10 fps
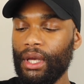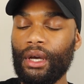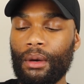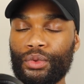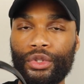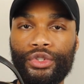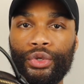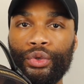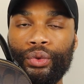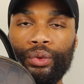it comes with
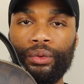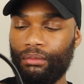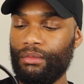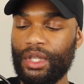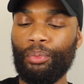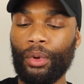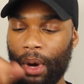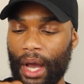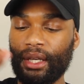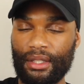two zipper
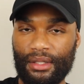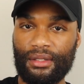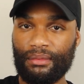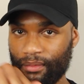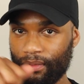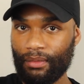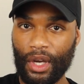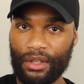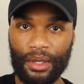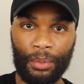pockets
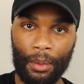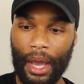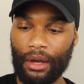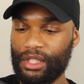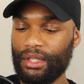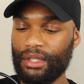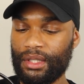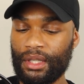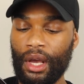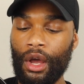or zipper
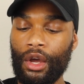pouches.